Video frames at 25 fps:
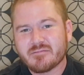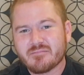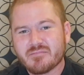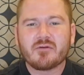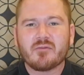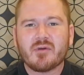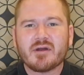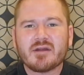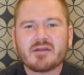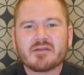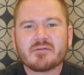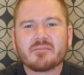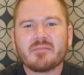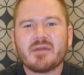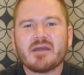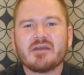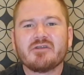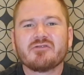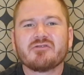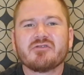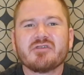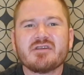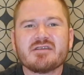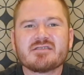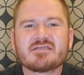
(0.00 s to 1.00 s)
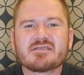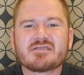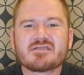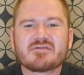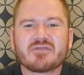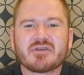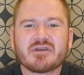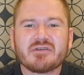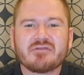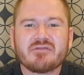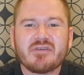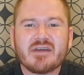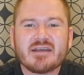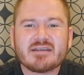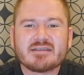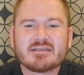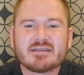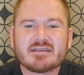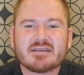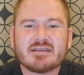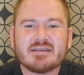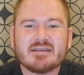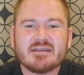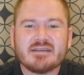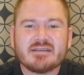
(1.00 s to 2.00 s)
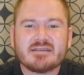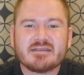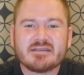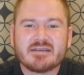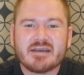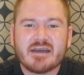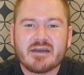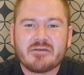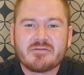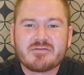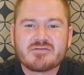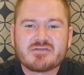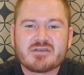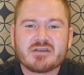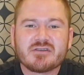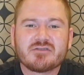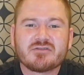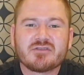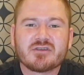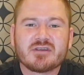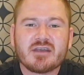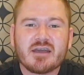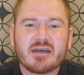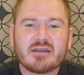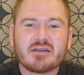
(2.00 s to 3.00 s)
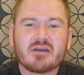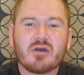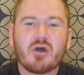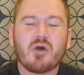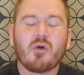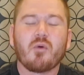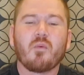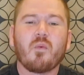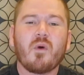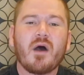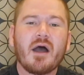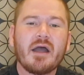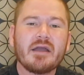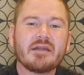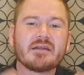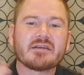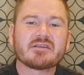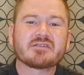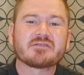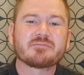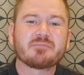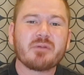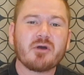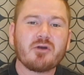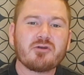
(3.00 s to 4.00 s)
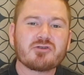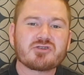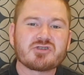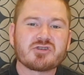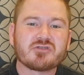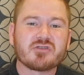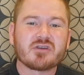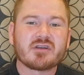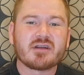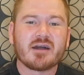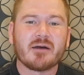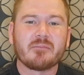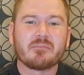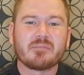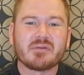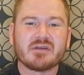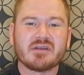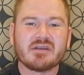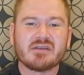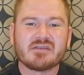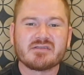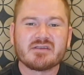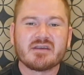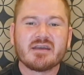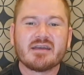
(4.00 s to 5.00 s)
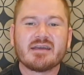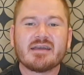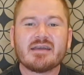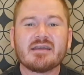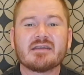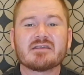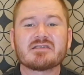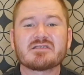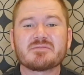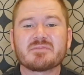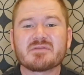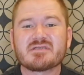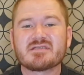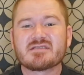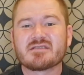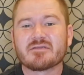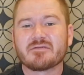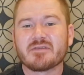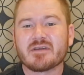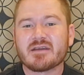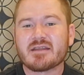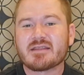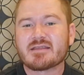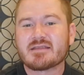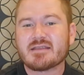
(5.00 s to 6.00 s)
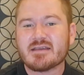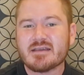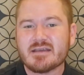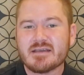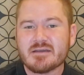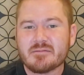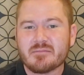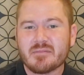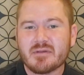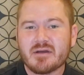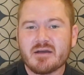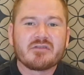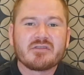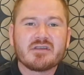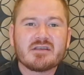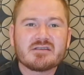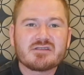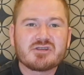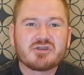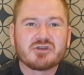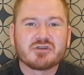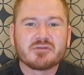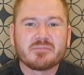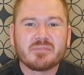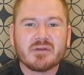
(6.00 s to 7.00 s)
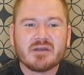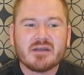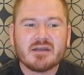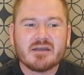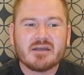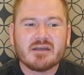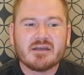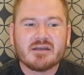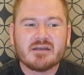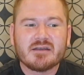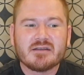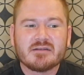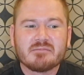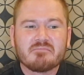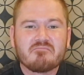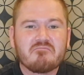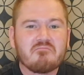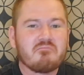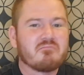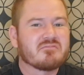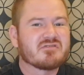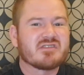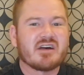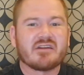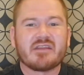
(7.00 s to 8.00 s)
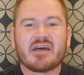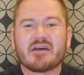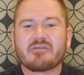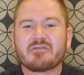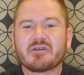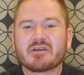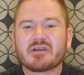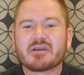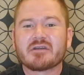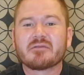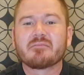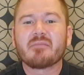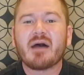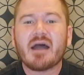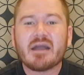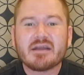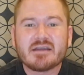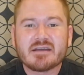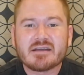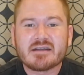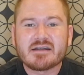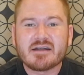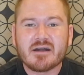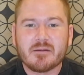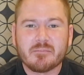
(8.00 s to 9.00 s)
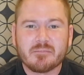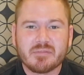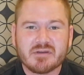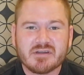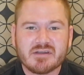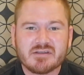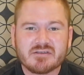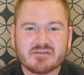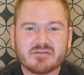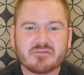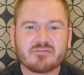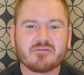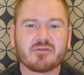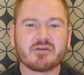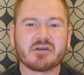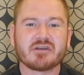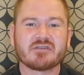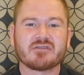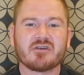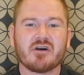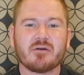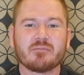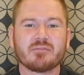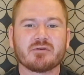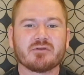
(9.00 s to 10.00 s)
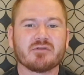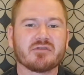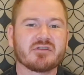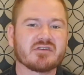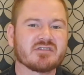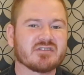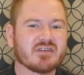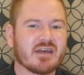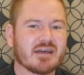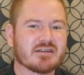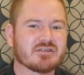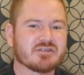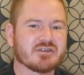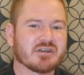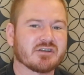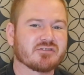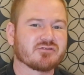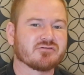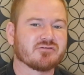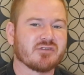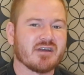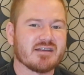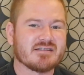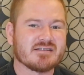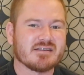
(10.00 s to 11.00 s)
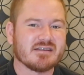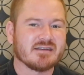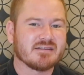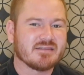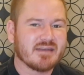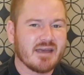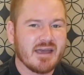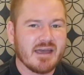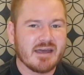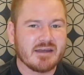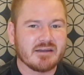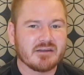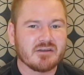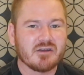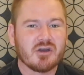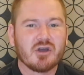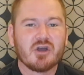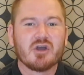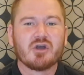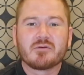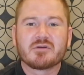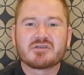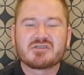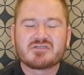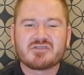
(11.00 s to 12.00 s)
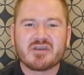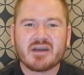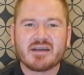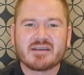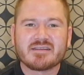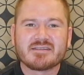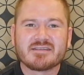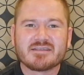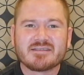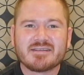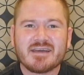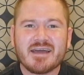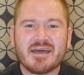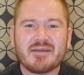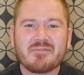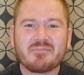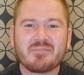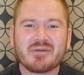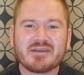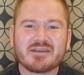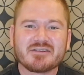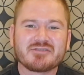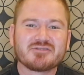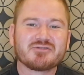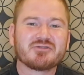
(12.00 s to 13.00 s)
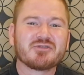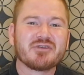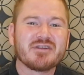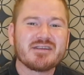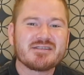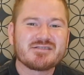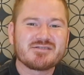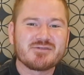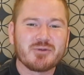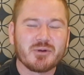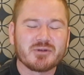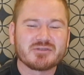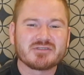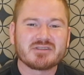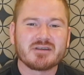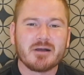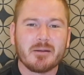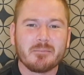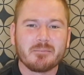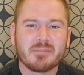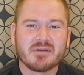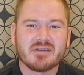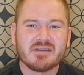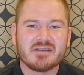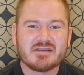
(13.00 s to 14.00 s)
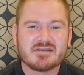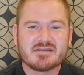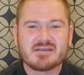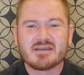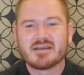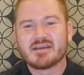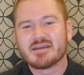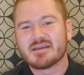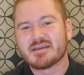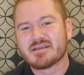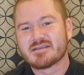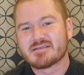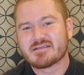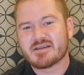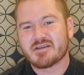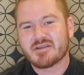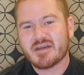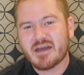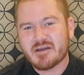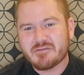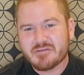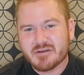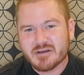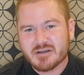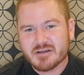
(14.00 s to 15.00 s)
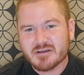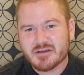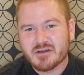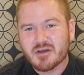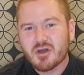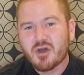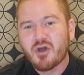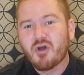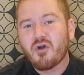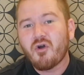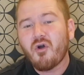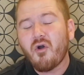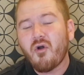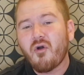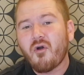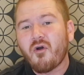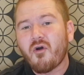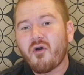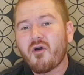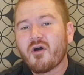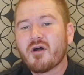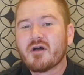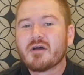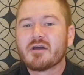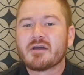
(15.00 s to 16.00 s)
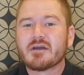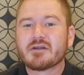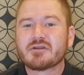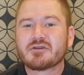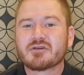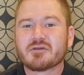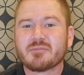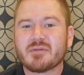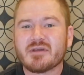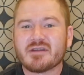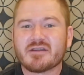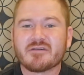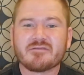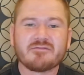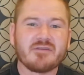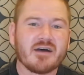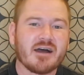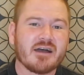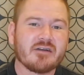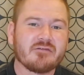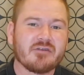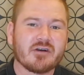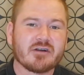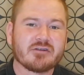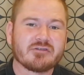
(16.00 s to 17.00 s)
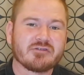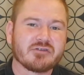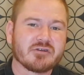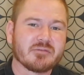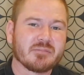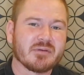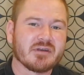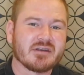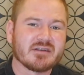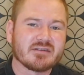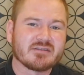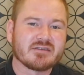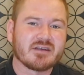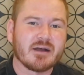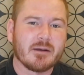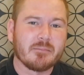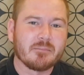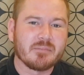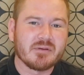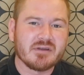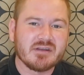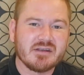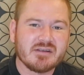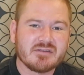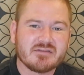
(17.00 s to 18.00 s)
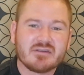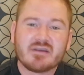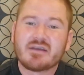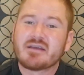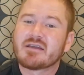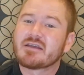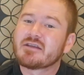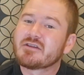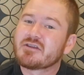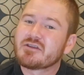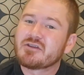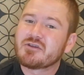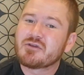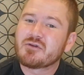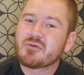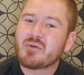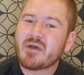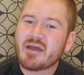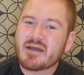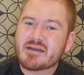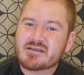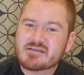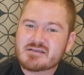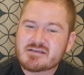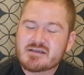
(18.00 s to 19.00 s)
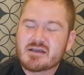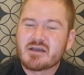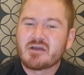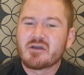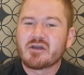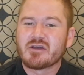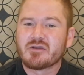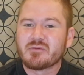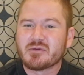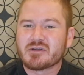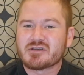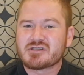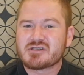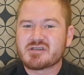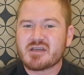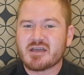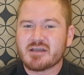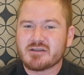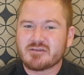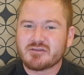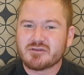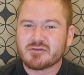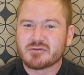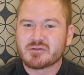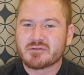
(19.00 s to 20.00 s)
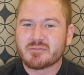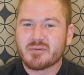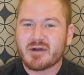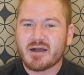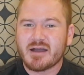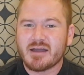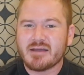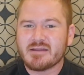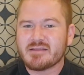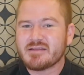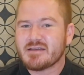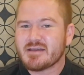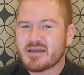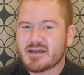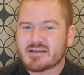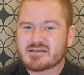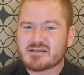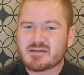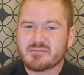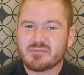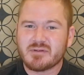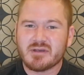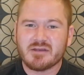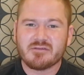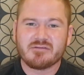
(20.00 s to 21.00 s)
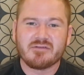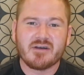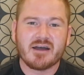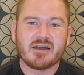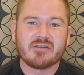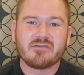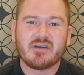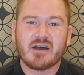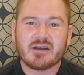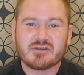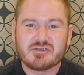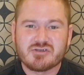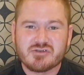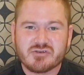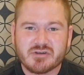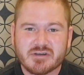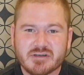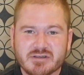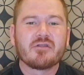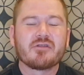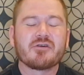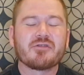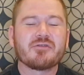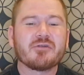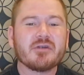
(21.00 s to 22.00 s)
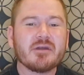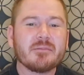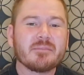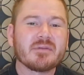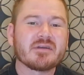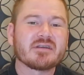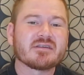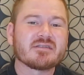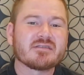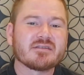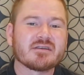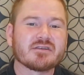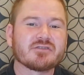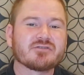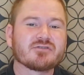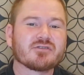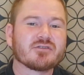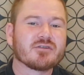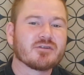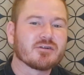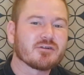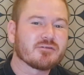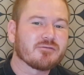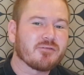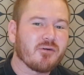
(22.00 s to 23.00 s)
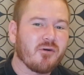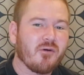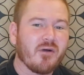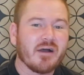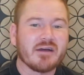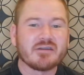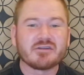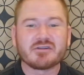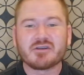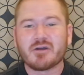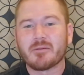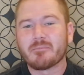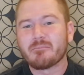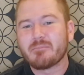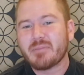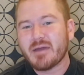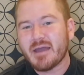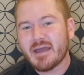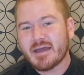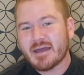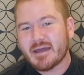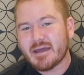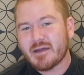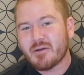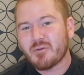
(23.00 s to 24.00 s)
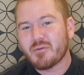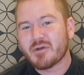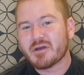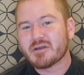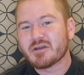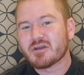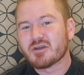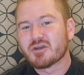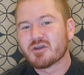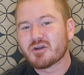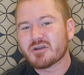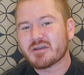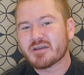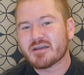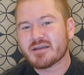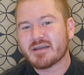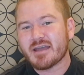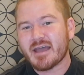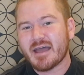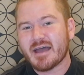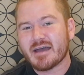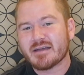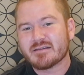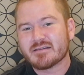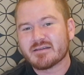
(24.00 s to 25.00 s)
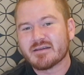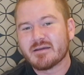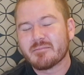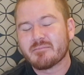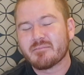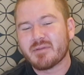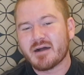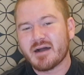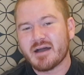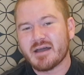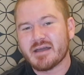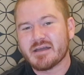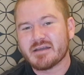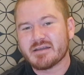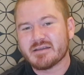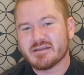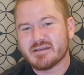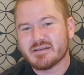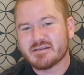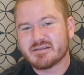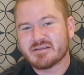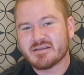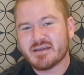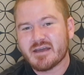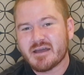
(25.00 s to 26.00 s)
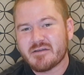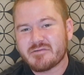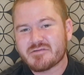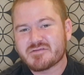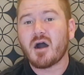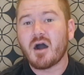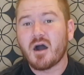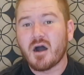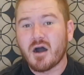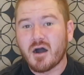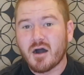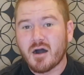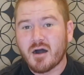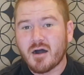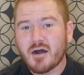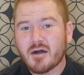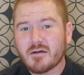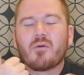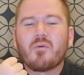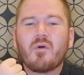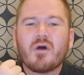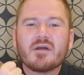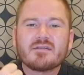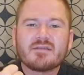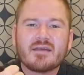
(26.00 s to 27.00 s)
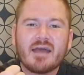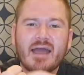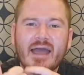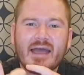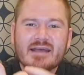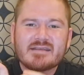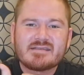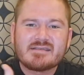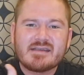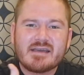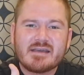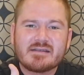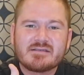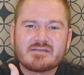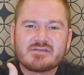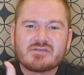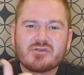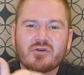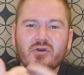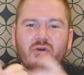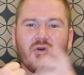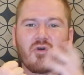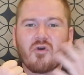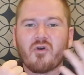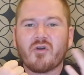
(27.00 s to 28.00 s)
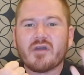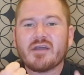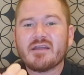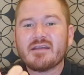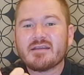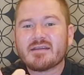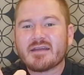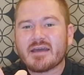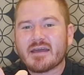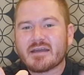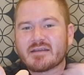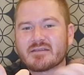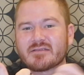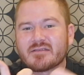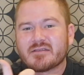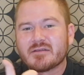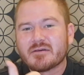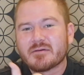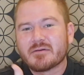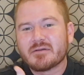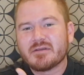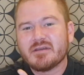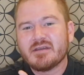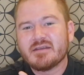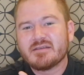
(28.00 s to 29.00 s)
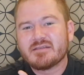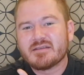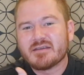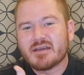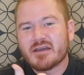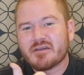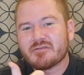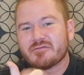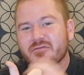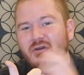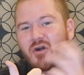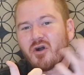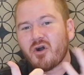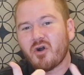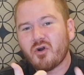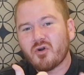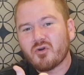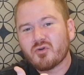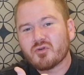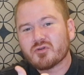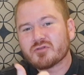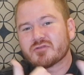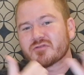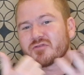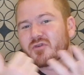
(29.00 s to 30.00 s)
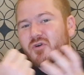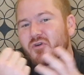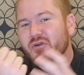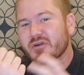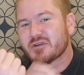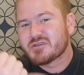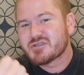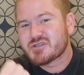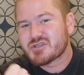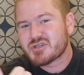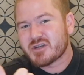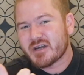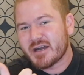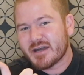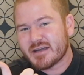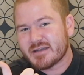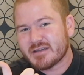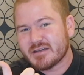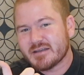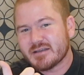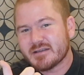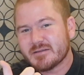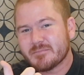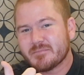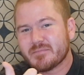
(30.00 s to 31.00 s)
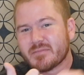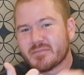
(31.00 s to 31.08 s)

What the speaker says: One of the main reasons for investing in ETFs is to get a wide exposure to companies in a specific theme. These could be South African mining companies. For example, the Satrix Resi 10, which tracks the 10 biggest resource companies in South Africa. Or it could be the 500 biggest companies in the US, in which case you would buy the S&P 500. The three biggest things to look for and compare when looking at buying ETFs are what assets or index the ETF holds or is tracking,